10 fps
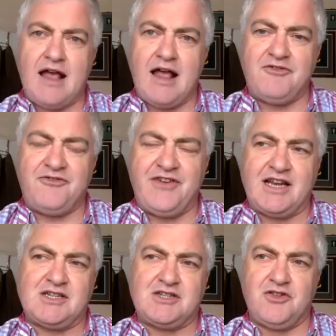
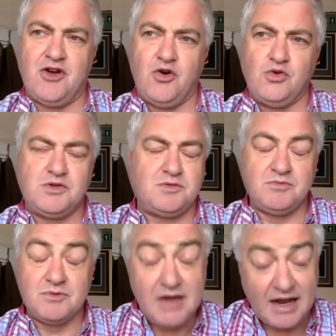fix those,
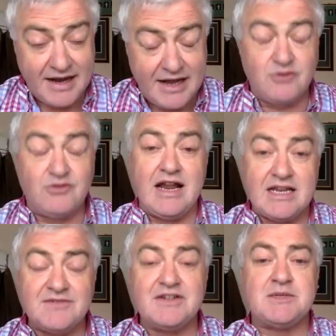again,
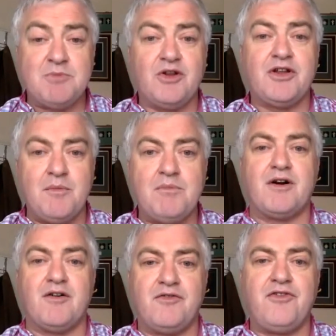relatively small
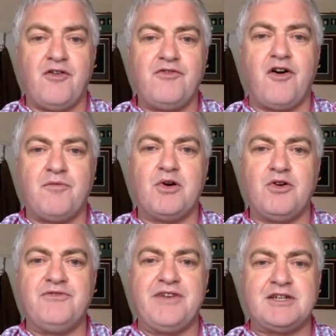number of
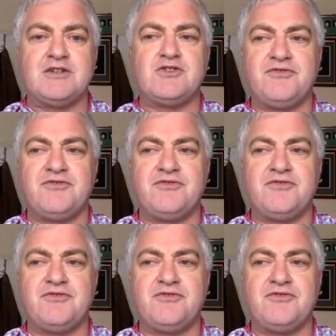broken veterans or